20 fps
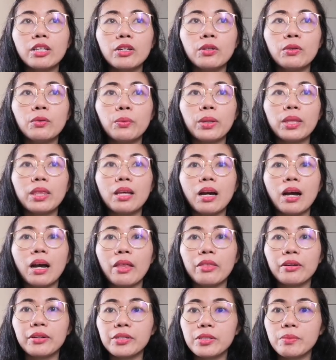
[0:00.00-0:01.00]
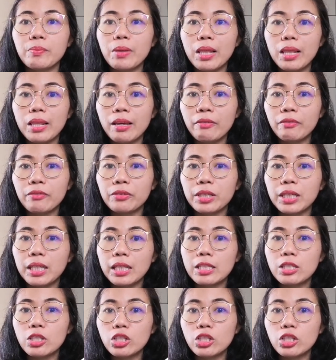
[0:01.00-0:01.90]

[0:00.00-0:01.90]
argue with others' belief,